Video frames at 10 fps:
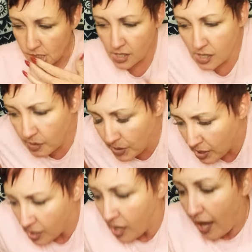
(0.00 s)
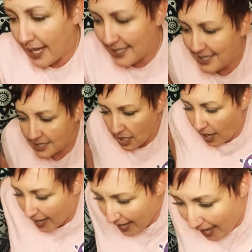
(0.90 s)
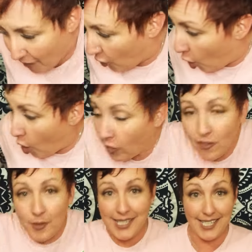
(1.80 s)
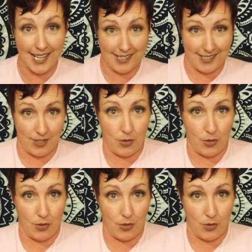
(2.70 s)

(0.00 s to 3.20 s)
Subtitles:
I have all of my decks.